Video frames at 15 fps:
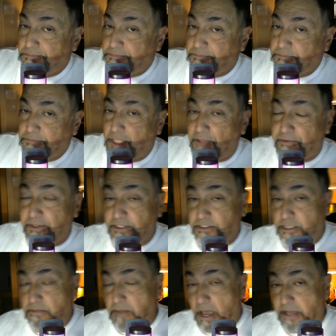nothing's
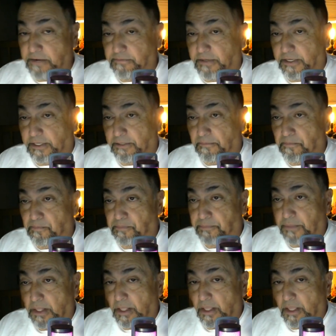come out of it.
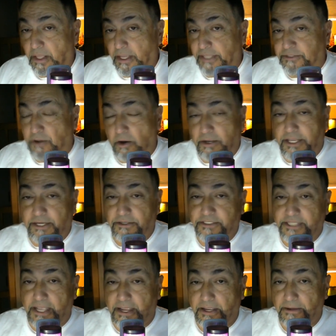It's all
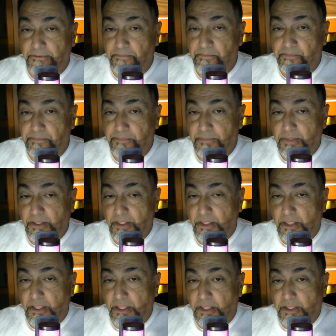hearsay.
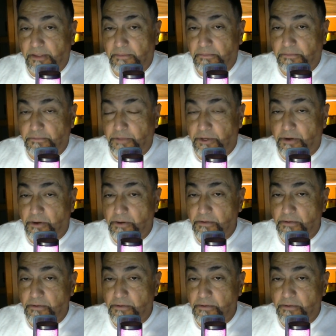You know,